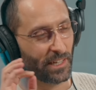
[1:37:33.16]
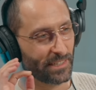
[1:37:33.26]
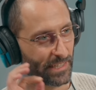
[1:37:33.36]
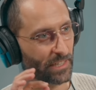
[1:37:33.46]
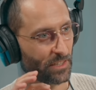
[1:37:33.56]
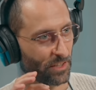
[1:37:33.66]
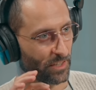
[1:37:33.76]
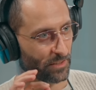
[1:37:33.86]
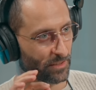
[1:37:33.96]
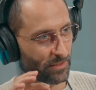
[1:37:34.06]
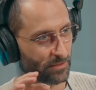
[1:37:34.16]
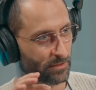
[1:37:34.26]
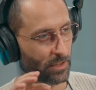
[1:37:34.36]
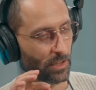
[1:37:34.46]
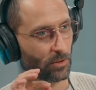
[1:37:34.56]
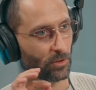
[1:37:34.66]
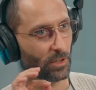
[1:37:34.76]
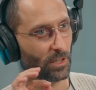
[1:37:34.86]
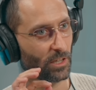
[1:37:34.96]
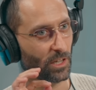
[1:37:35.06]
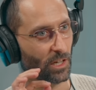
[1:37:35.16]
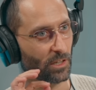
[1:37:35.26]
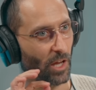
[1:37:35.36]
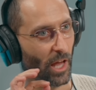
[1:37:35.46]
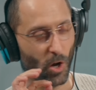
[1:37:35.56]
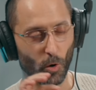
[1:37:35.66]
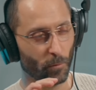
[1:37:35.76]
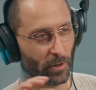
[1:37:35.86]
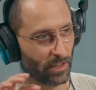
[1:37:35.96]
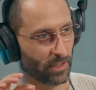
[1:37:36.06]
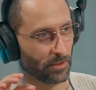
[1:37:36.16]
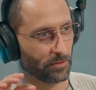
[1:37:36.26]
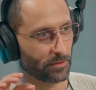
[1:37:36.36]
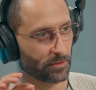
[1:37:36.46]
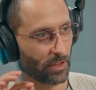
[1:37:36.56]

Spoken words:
I second that. Now, all my life,